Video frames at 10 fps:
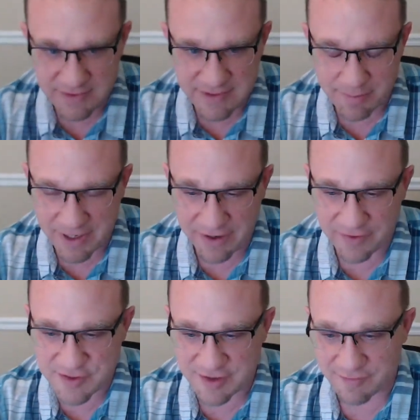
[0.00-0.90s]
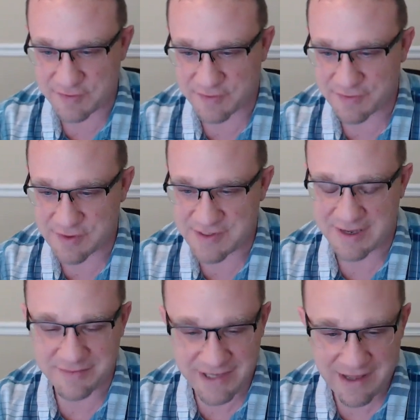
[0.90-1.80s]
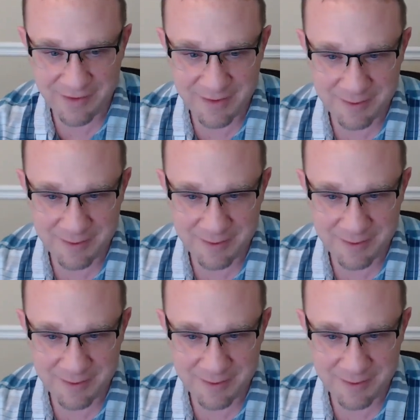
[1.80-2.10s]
dipping under the surface for the first time together.